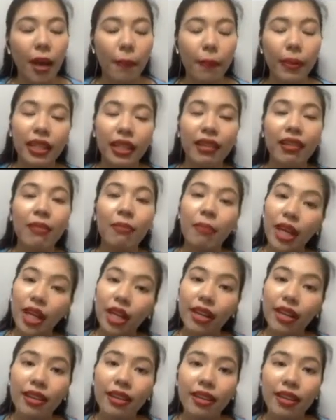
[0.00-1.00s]
But in
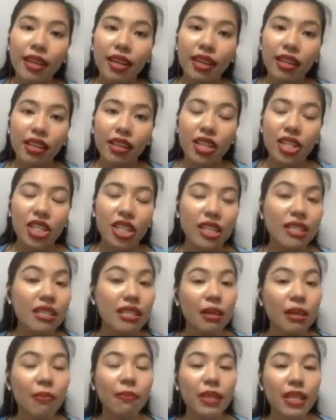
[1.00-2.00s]
American English, it's
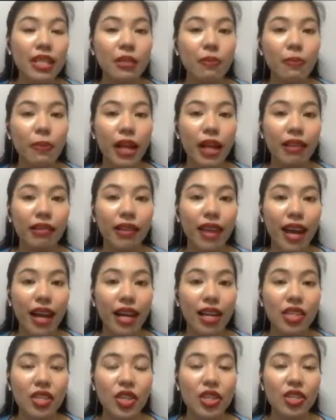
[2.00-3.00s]
simply spelled as